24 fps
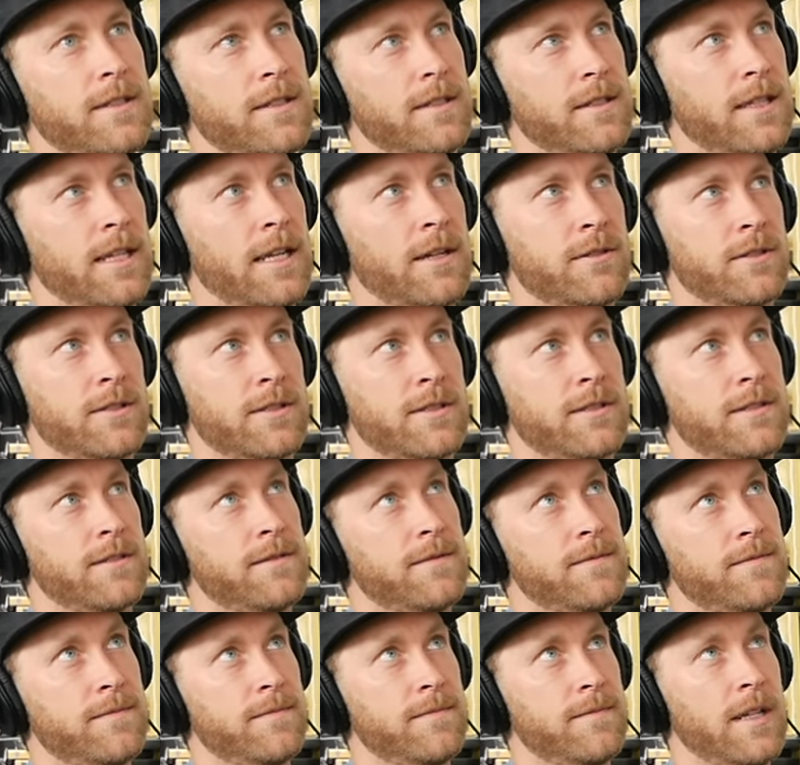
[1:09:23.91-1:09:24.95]
That was,
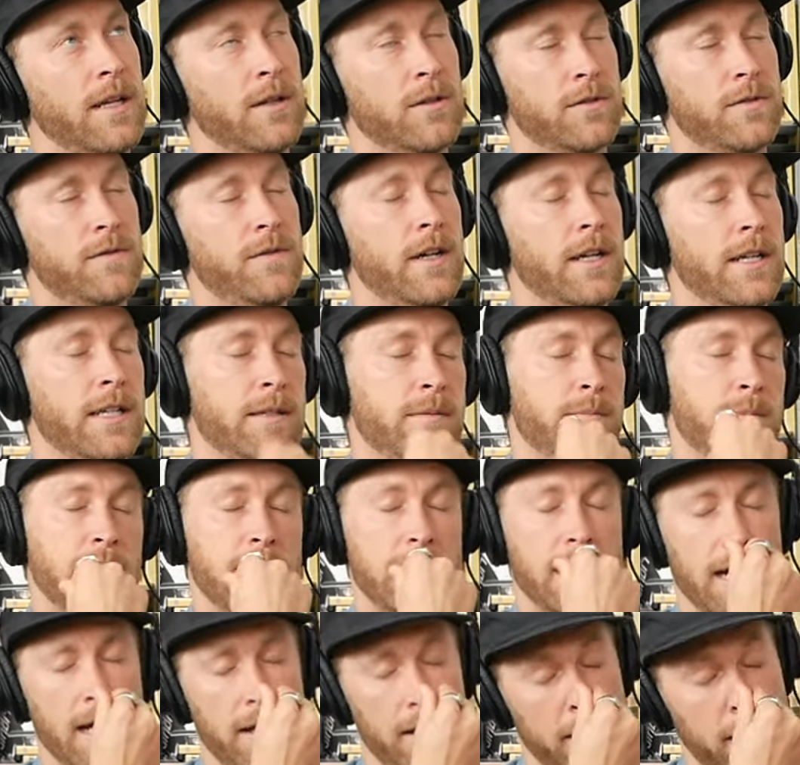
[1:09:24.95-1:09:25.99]
that was funny. But
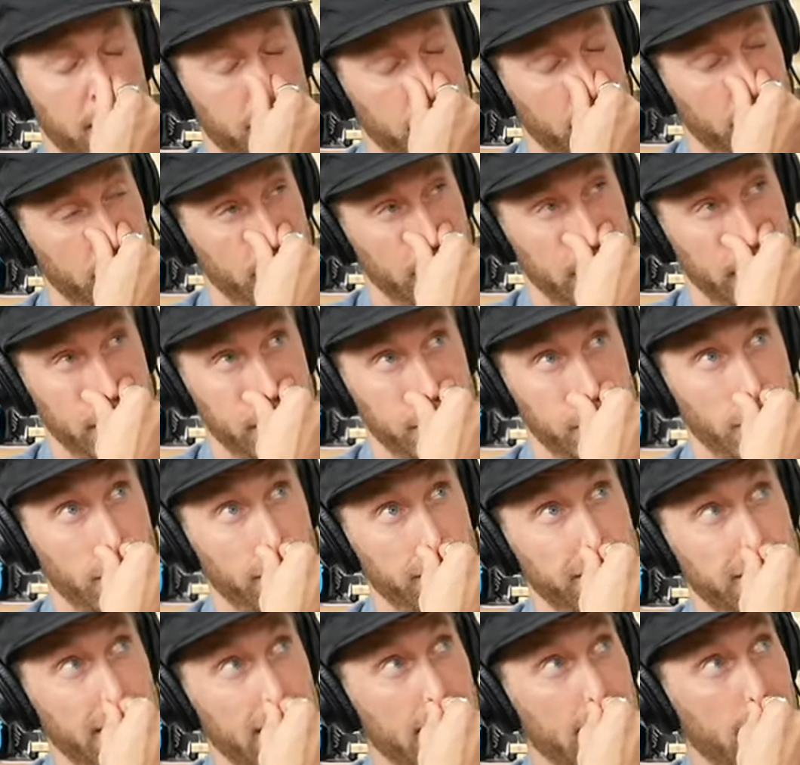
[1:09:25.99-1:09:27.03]
yeah, then, then
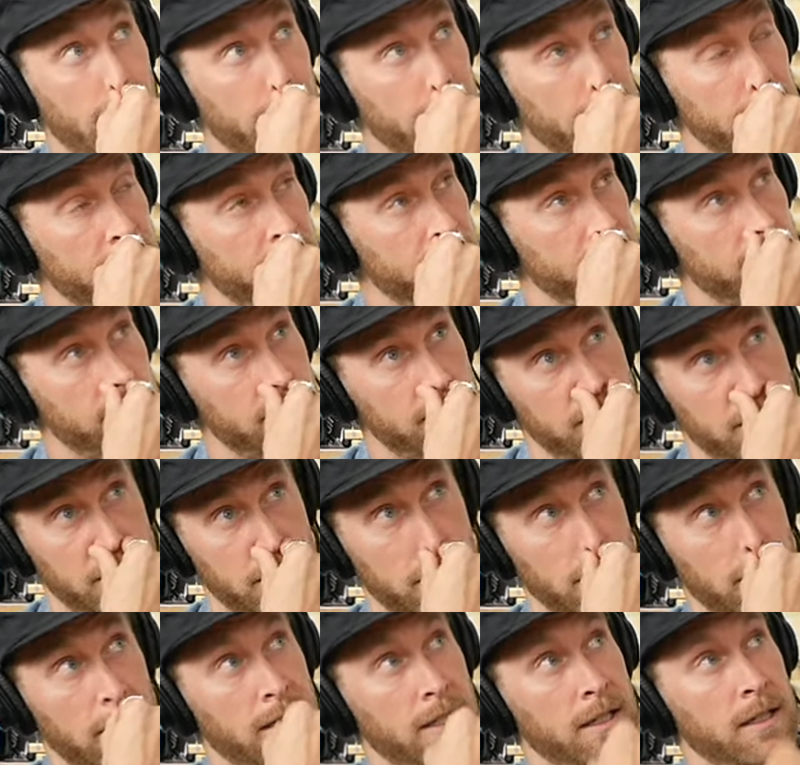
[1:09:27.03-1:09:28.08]
drove down, and
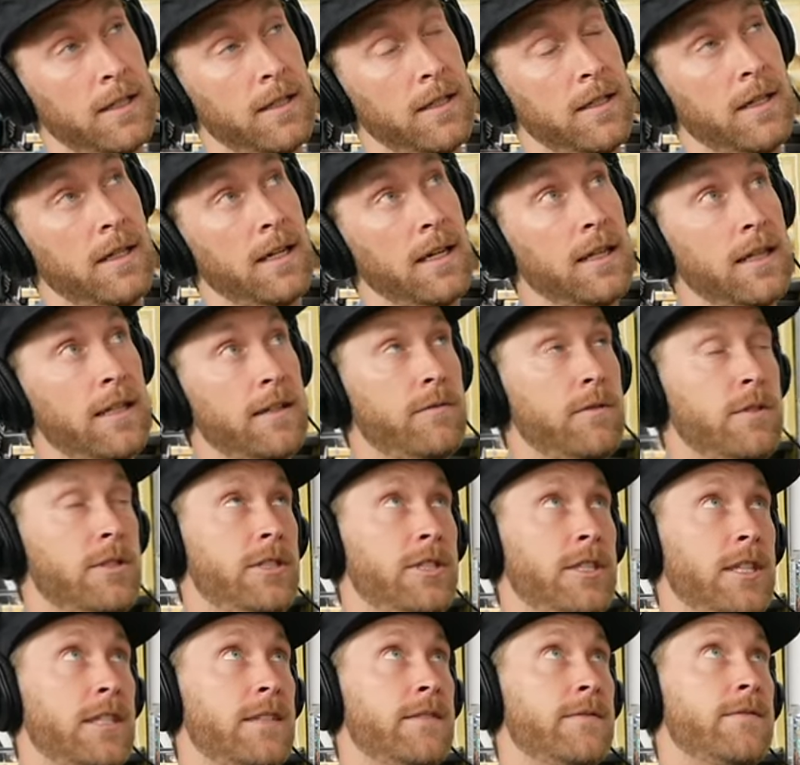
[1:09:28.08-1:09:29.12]
I lived with
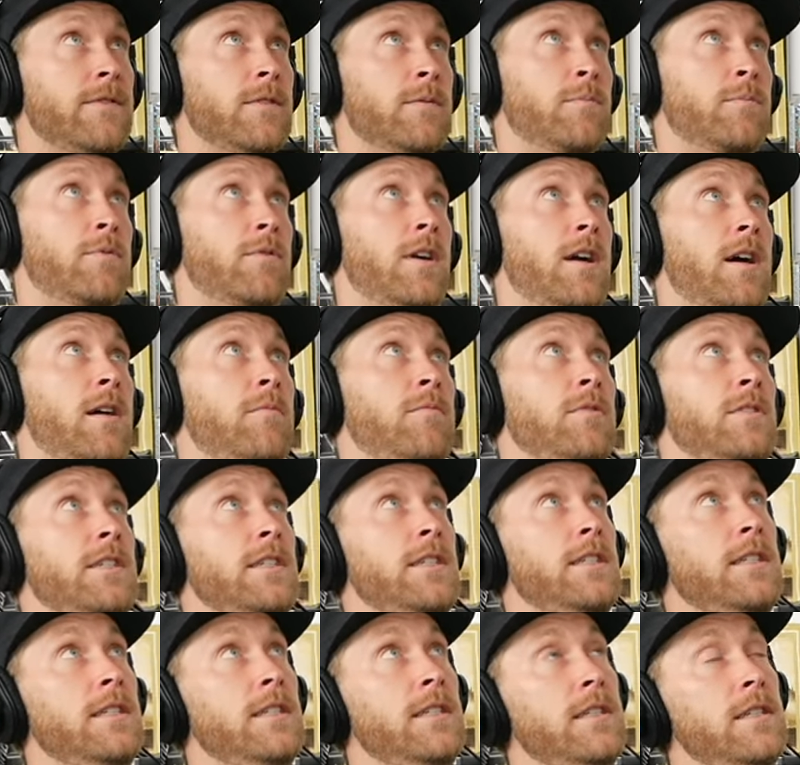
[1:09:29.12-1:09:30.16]
Jim for
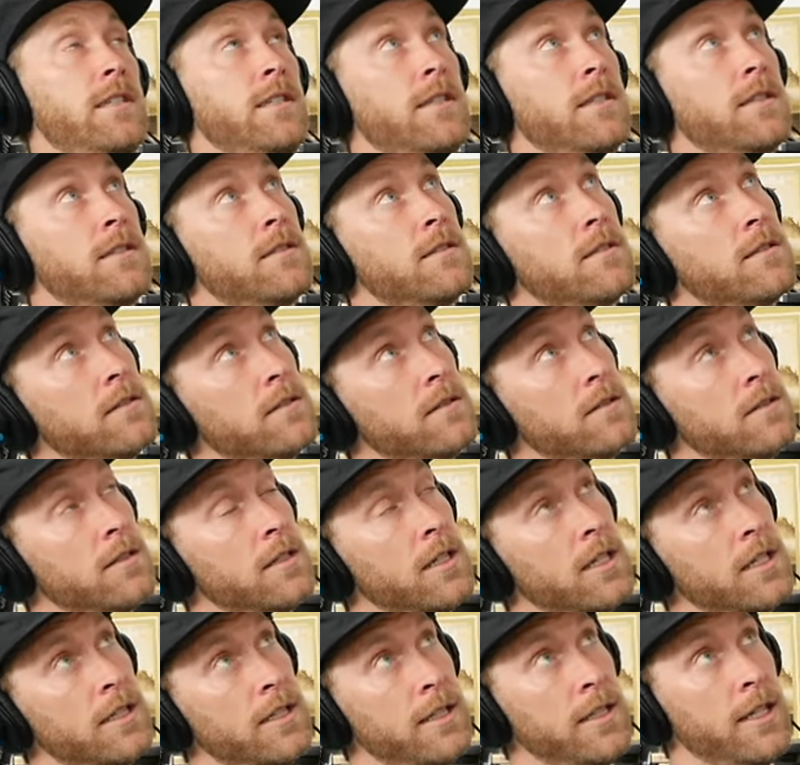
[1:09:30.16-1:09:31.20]
probably
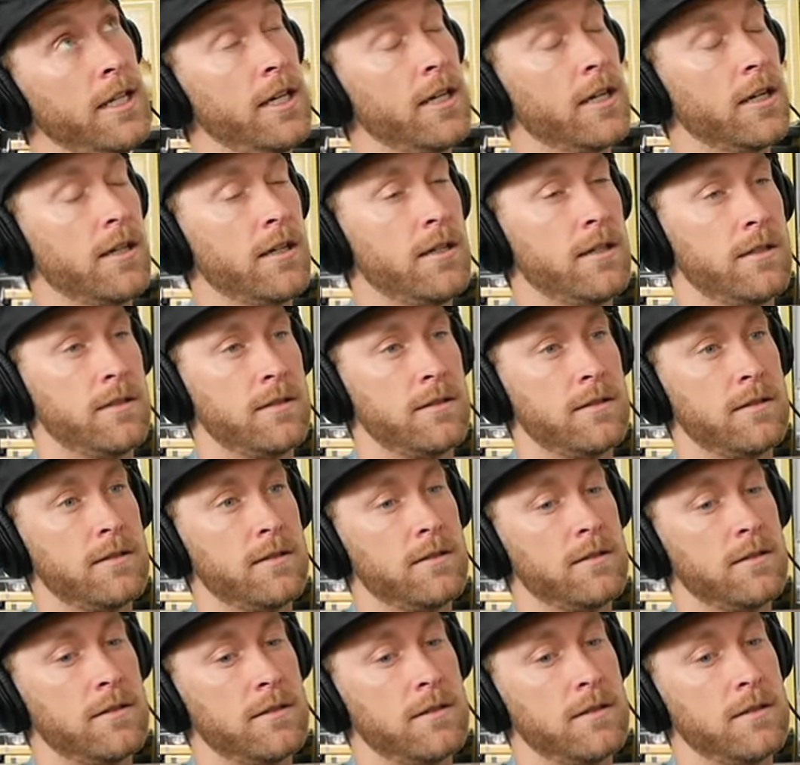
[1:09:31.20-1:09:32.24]
a year,
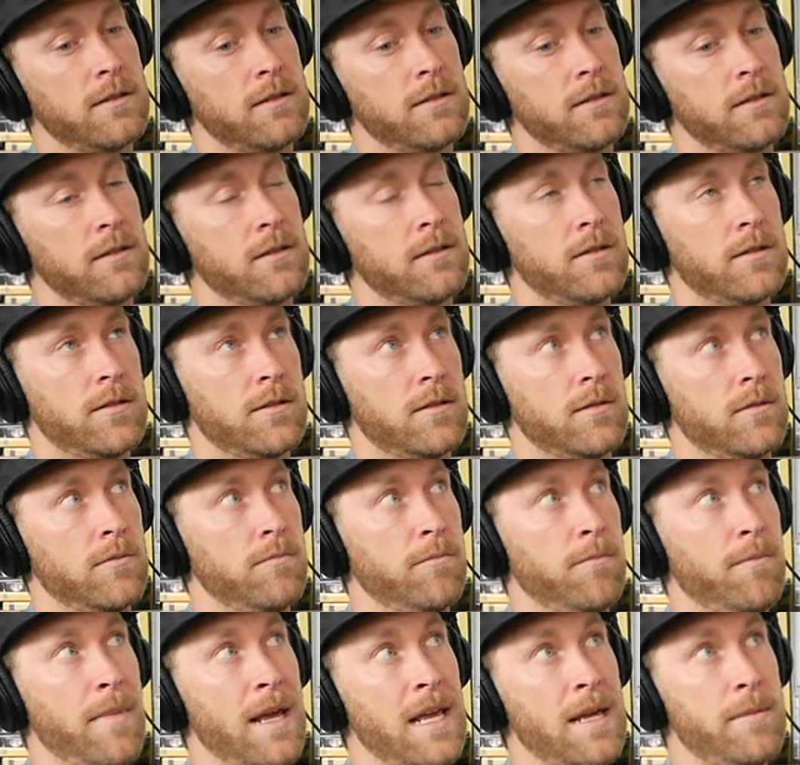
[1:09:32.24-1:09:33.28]

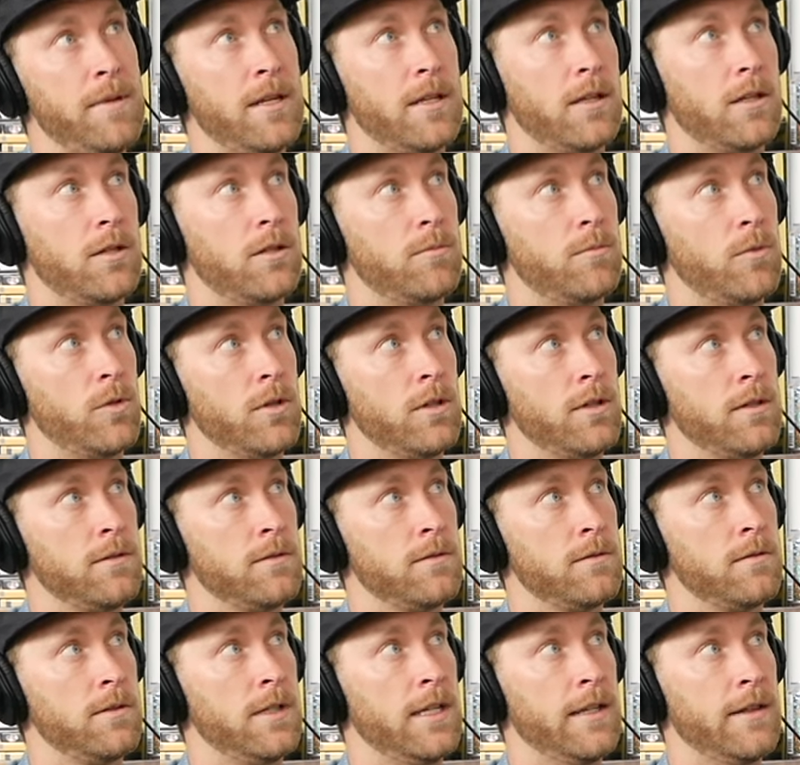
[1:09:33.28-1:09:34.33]
maybe a little more.
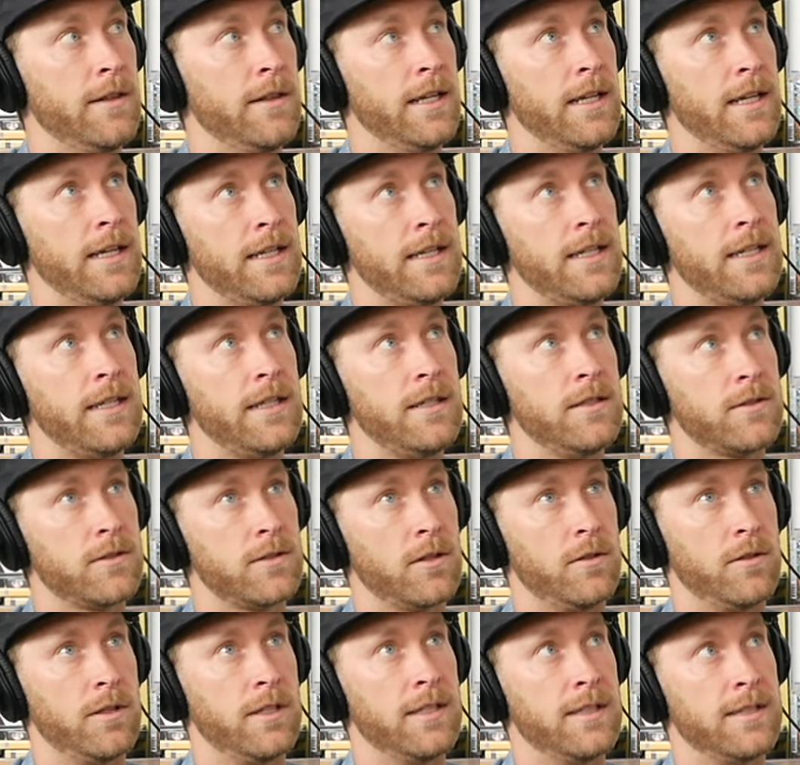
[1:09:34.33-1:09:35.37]
And then he
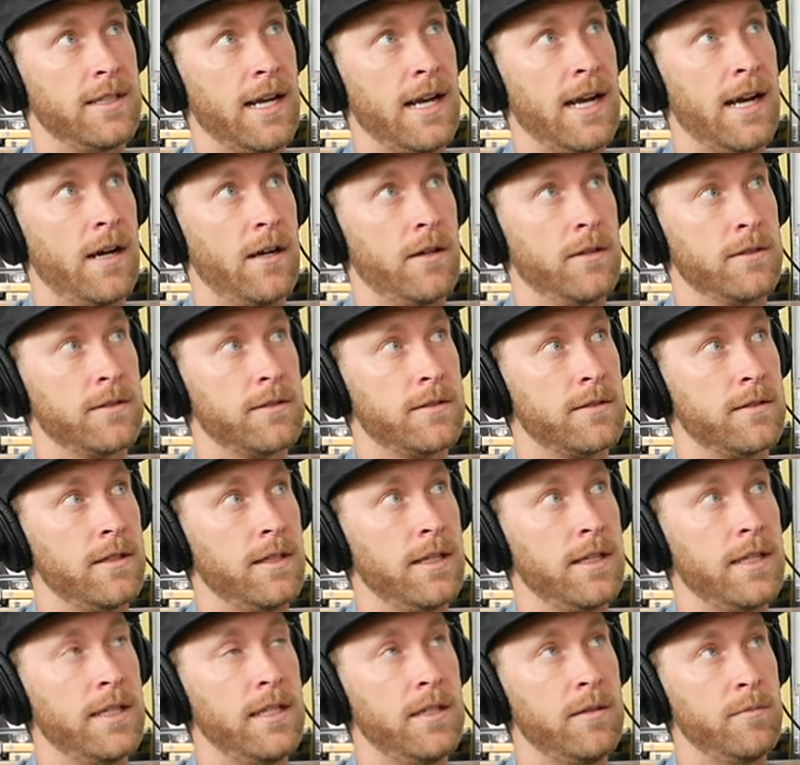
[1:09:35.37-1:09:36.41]
sold his house
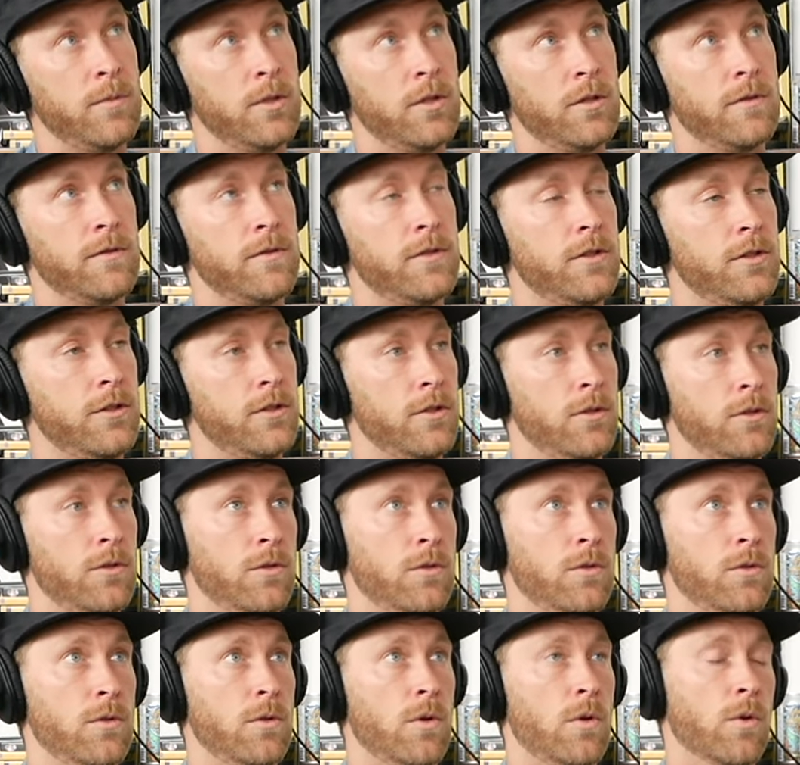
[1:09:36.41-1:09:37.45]
and he moved
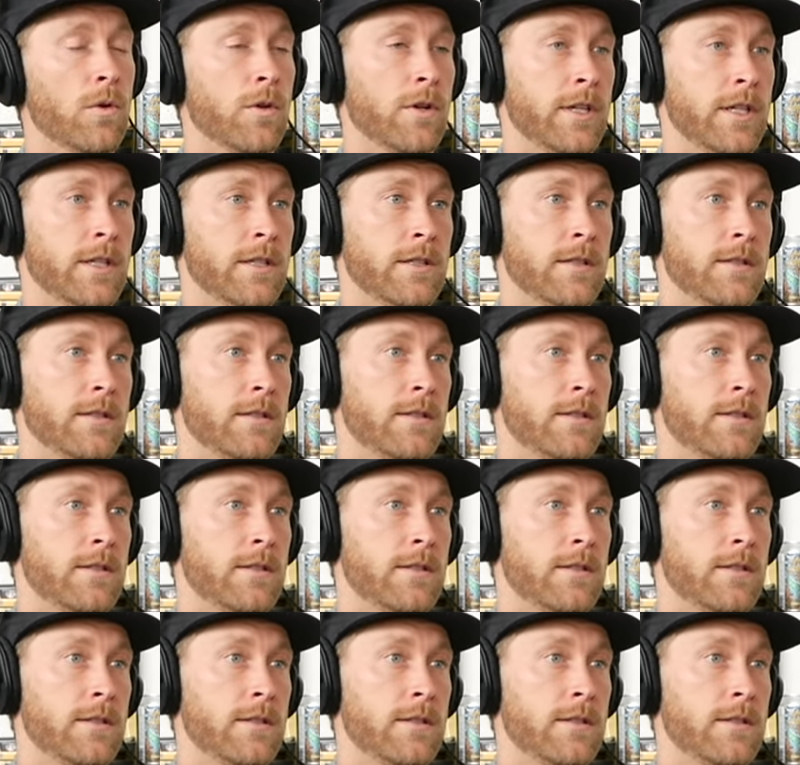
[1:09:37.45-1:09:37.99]
to Oregon.